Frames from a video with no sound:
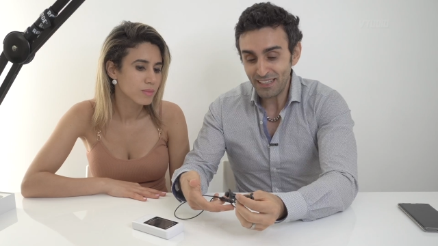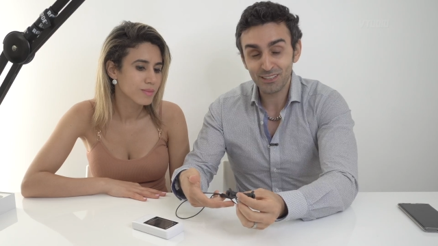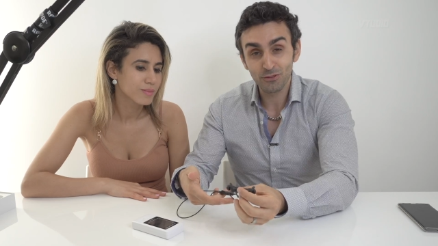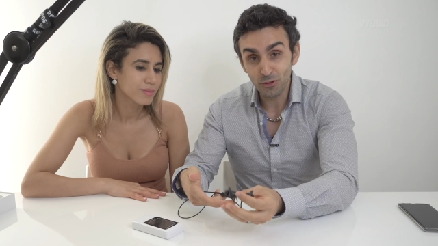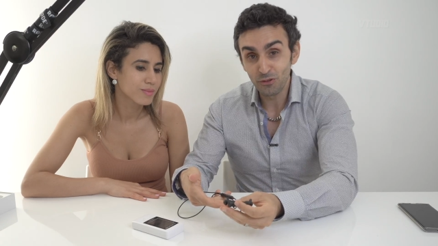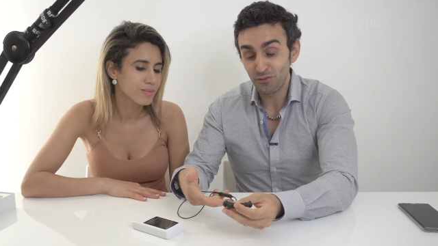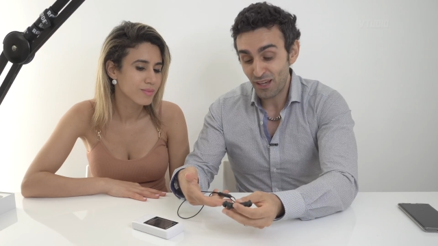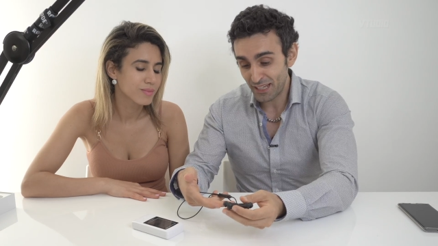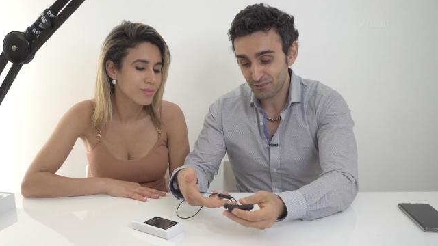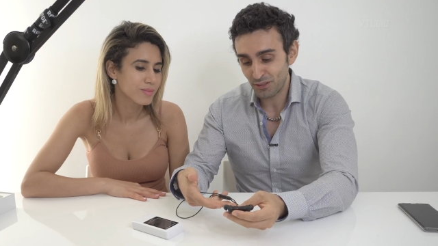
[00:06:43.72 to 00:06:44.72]
Speaker 1: BlitzWolf
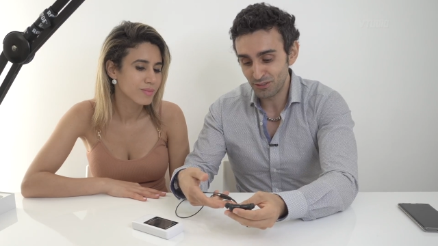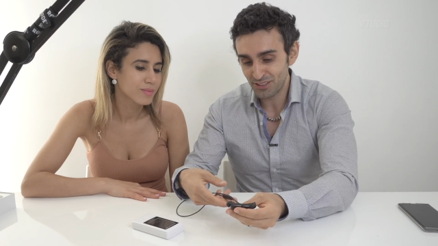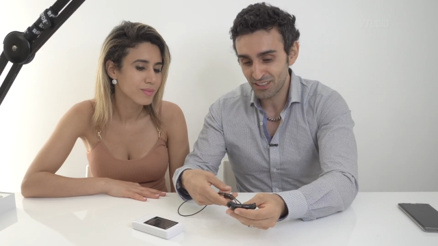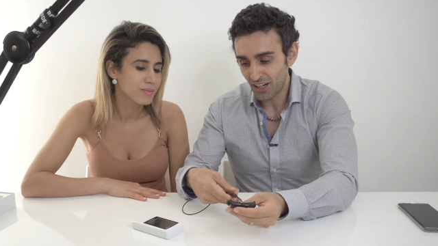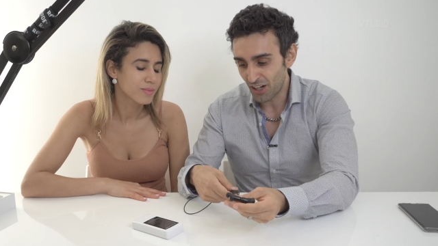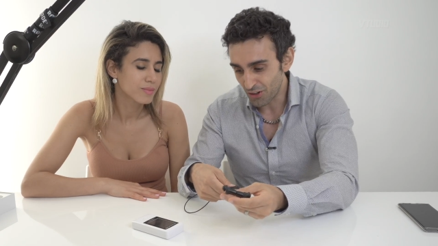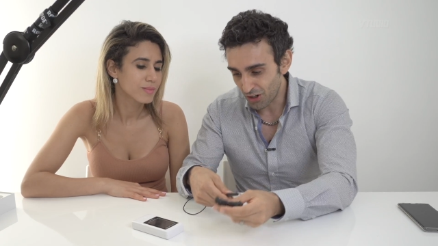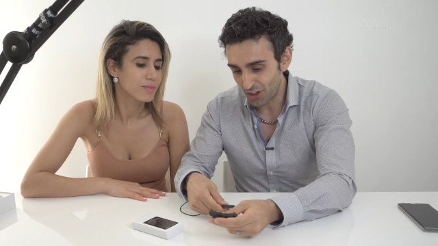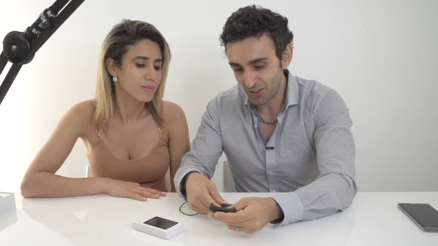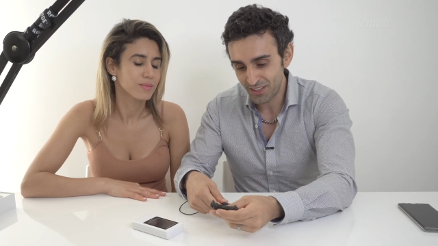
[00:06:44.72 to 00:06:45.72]
headphones are
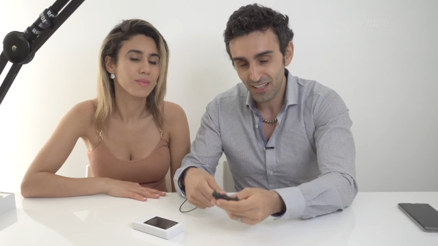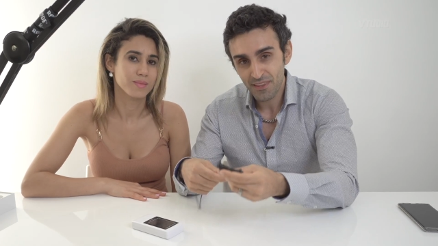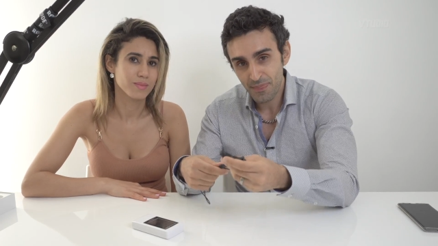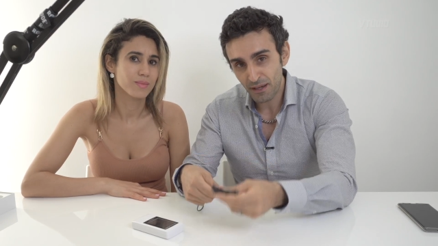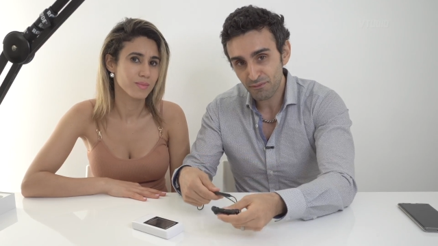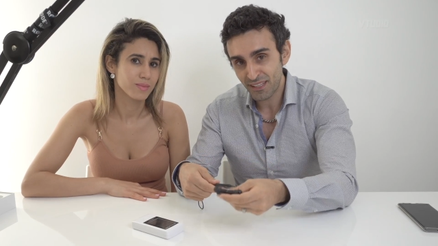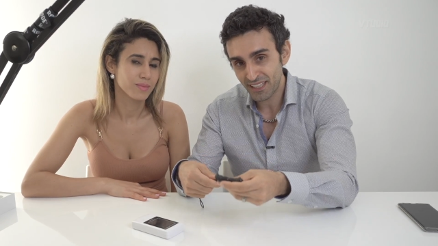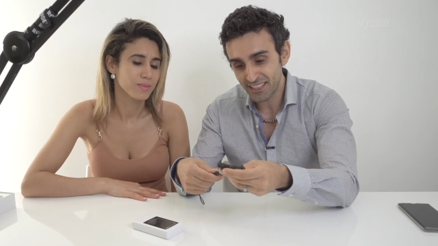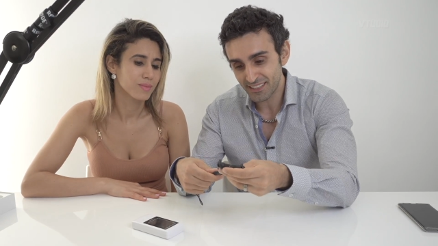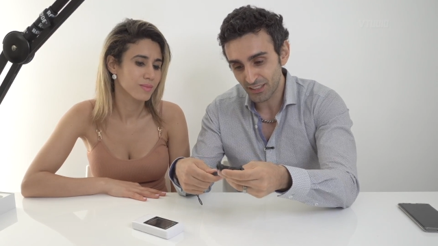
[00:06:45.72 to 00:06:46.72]
on,
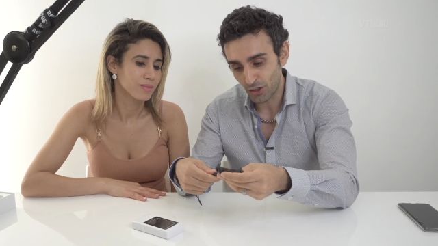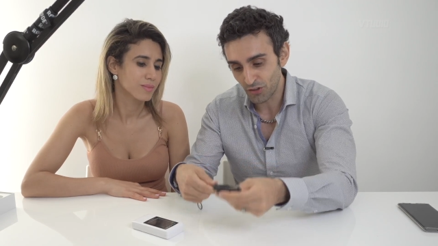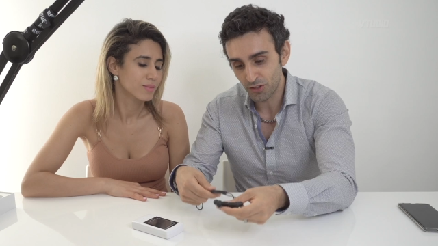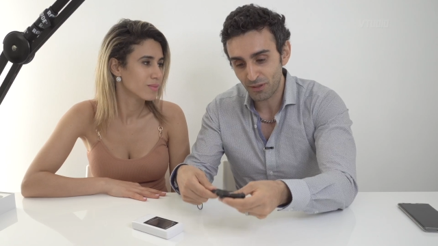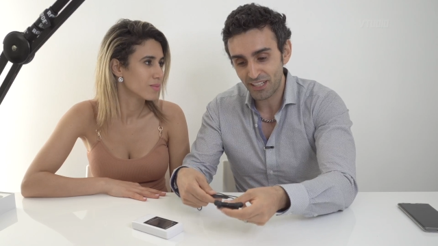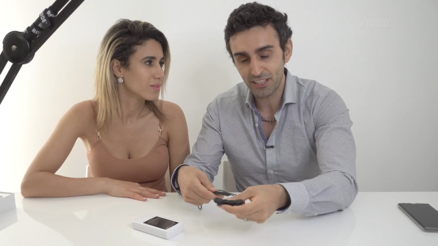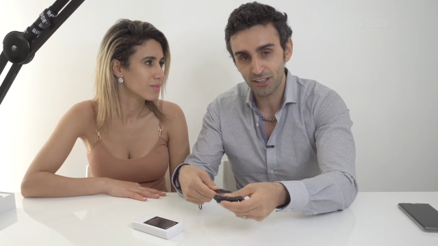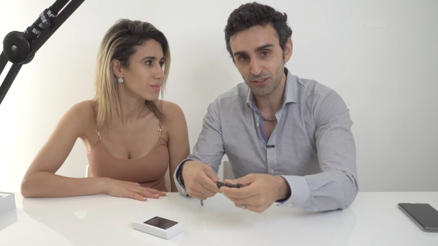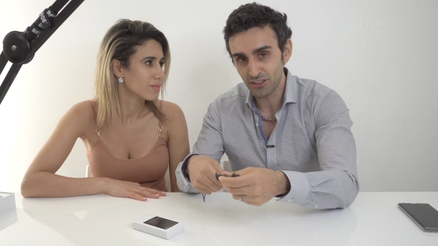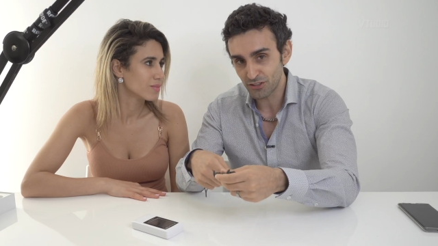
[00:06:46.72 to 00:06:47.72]
nothing is on the
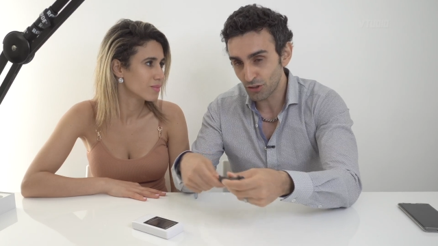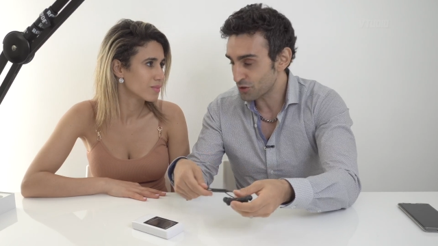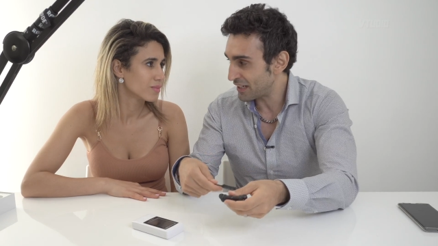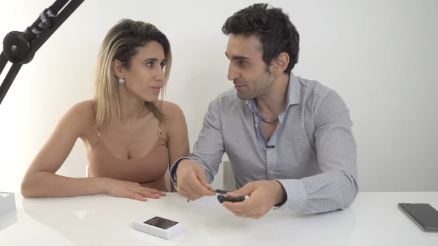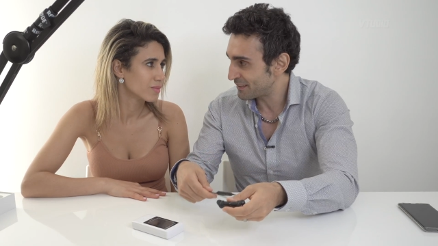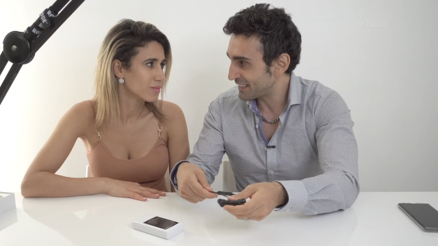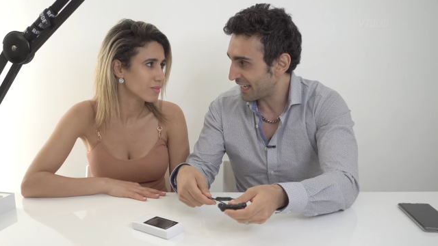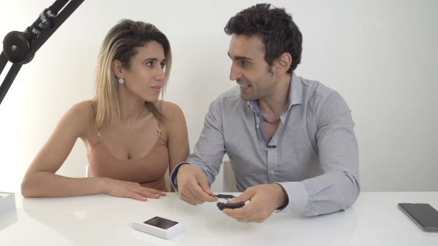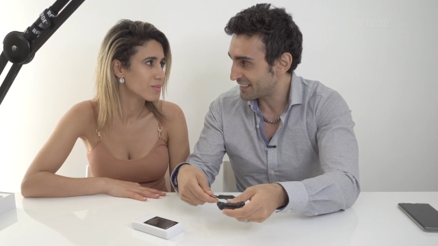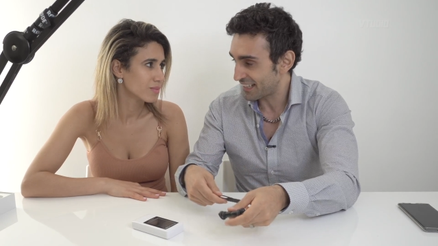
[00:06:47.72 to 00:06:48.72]
radio, so it's not transmitting
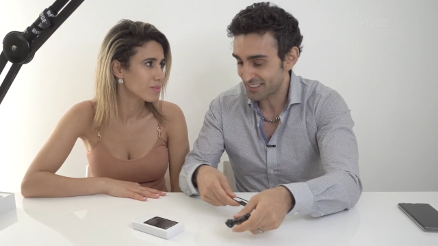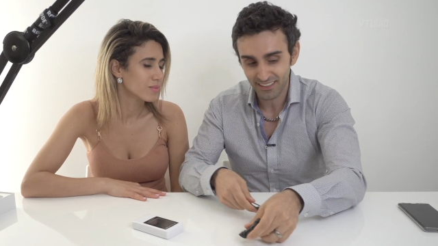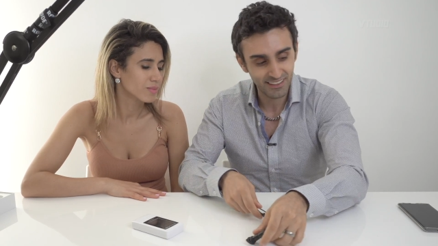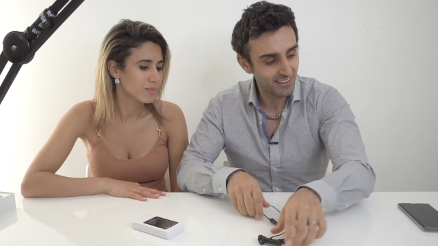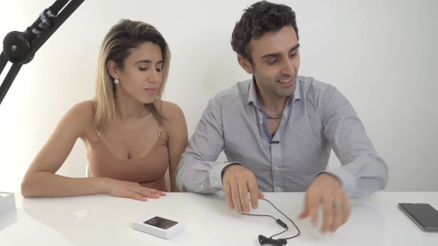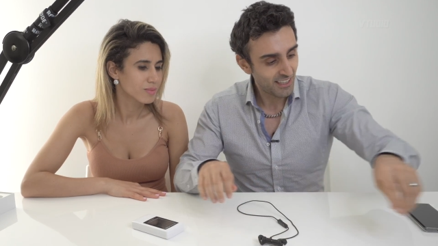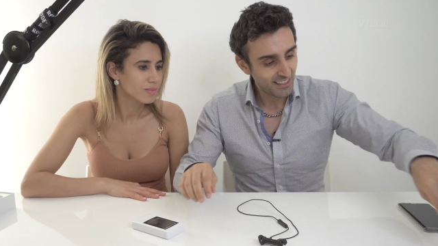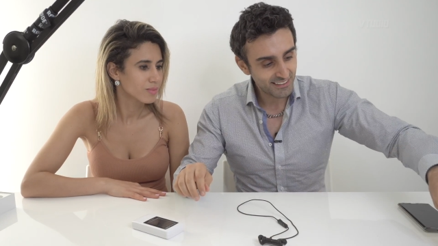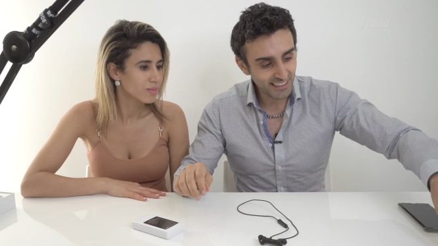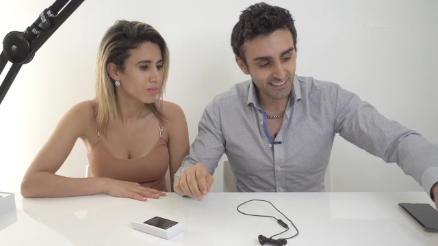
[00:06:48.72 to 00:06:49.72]
any data.
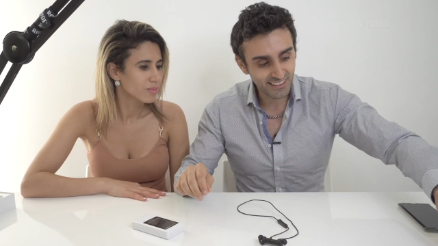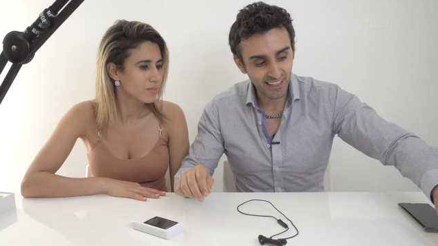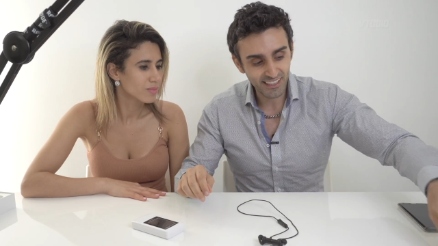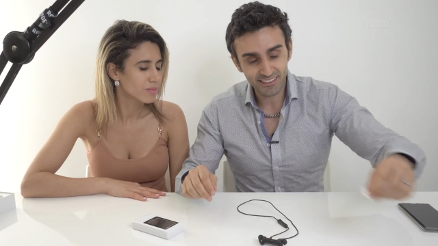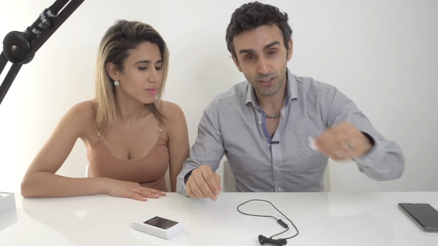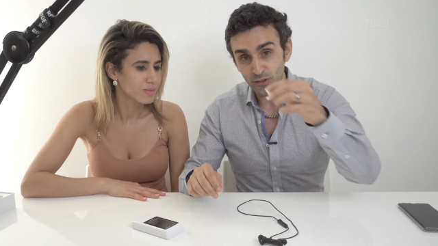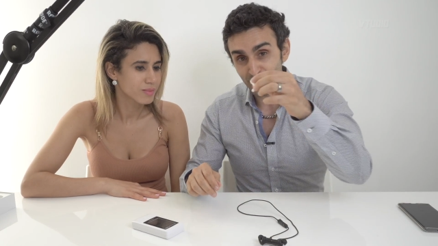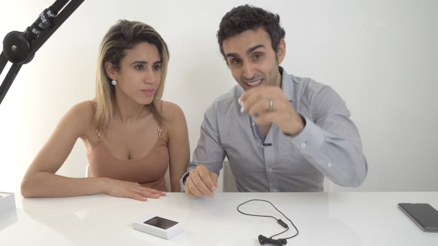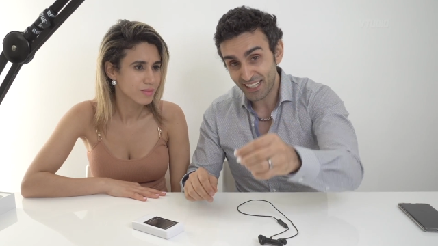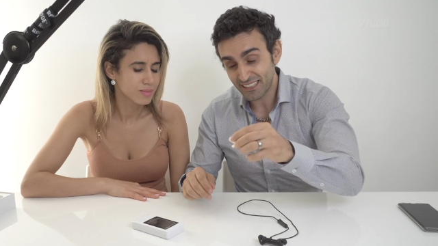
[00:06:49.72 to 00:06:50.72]
These guys, they're not
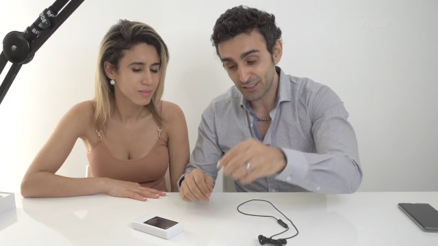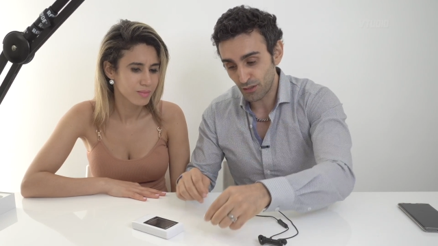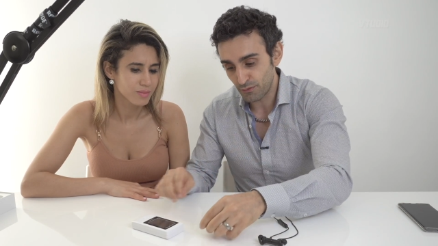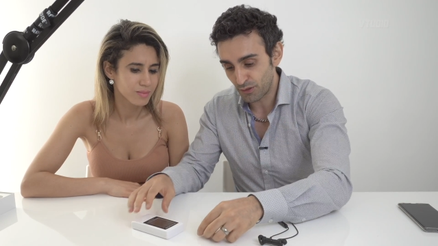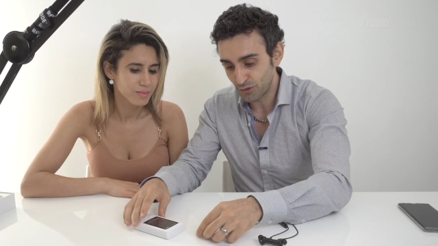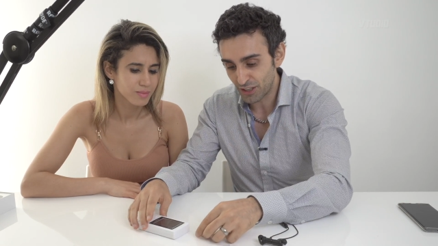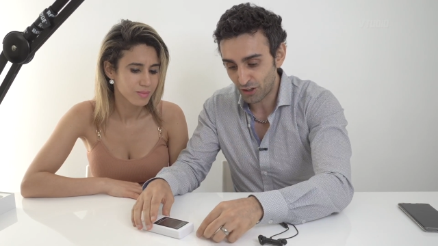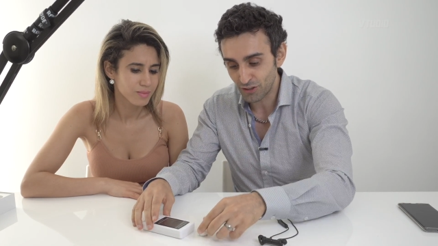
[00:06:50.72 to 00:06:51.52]
even connected to a phone, they're